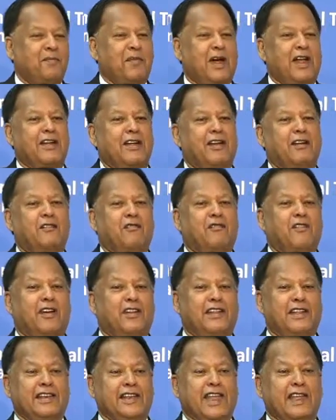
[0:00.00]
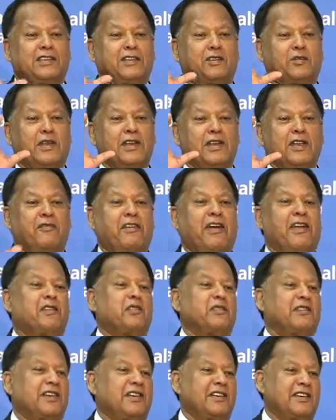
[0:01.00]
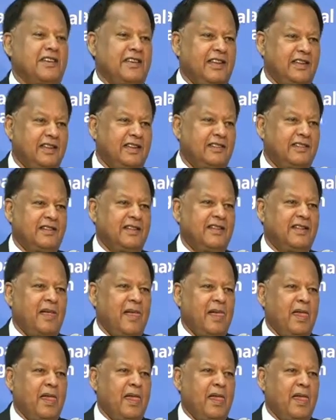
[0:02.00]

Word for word: but for the next 25 to 30 years,